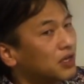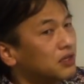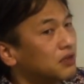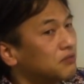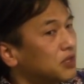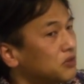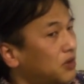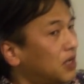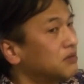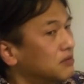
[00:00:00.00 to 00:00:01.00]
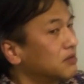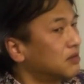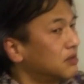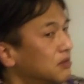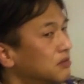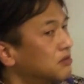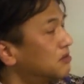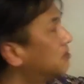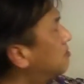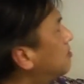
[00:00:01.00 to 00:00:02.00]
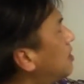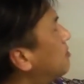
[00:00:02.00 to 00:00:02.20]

we're always up for more rhythm action games, and the